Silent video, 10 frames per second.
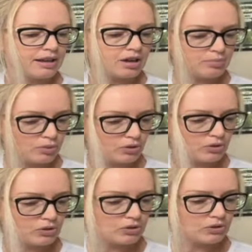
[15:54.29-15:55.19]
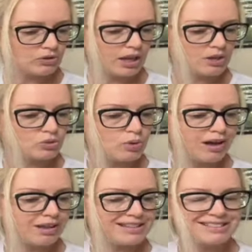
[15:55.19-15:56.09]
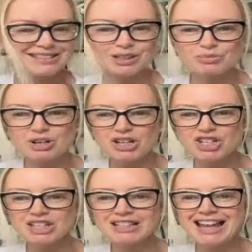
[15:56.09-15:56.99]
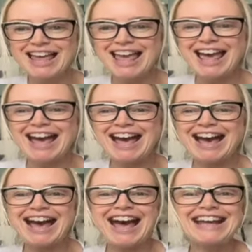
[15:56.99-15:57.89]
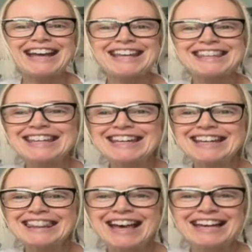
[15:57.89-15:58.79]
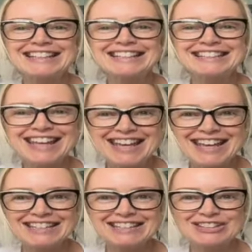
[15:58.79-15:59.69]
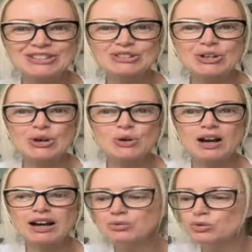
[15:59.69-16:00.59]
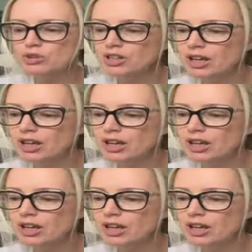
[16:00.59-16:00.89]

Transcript: books, as well as a celebration. And I think that is it. So I'm going to have